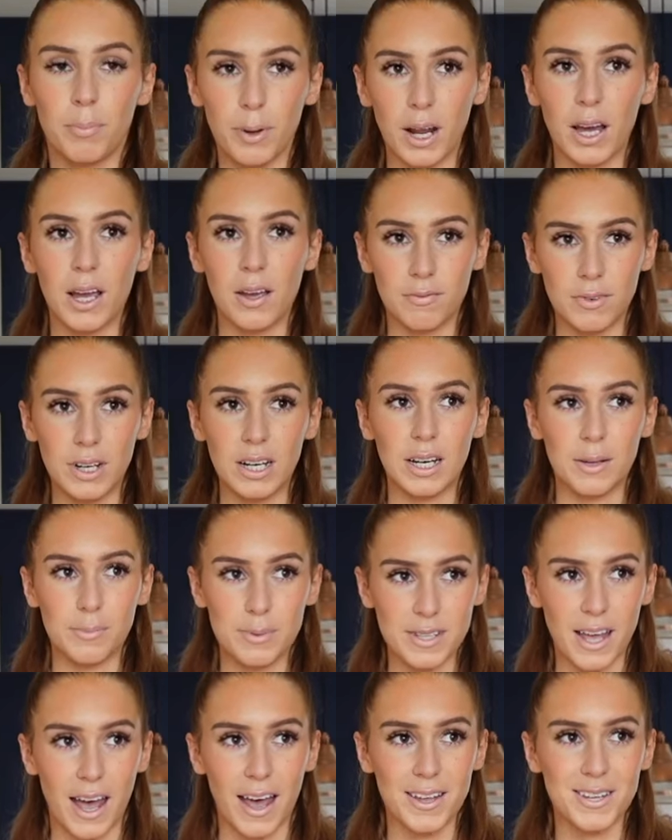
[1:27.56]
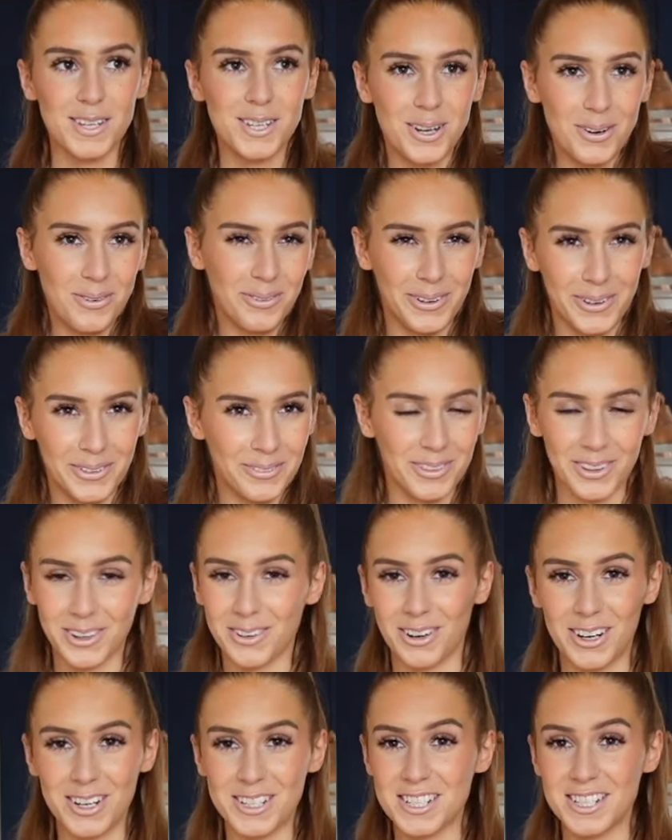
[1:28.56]
But I am really obsessed with the
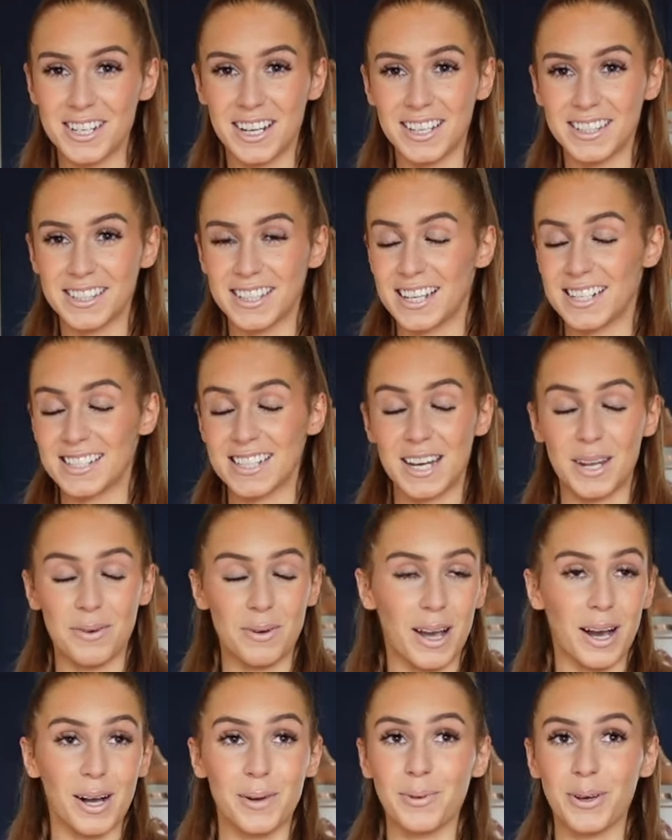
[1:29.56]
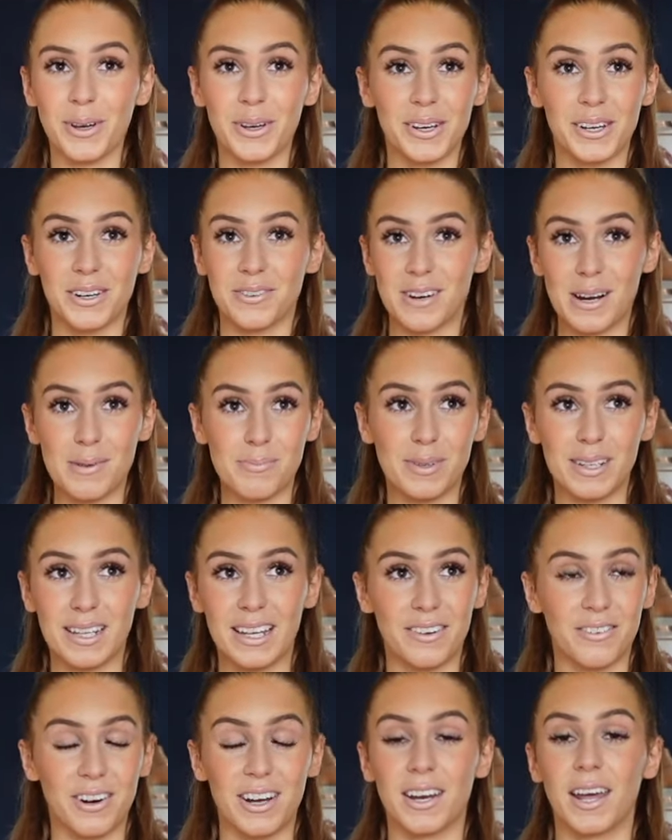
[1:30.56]
crunchy nut things. Anyway, I'm going in a ramble
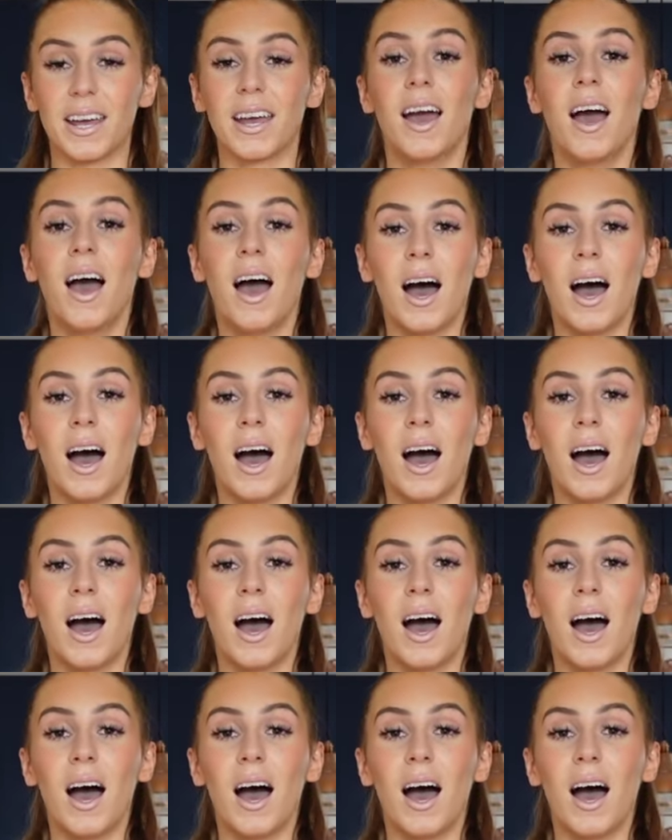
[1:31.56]
here, aren't I?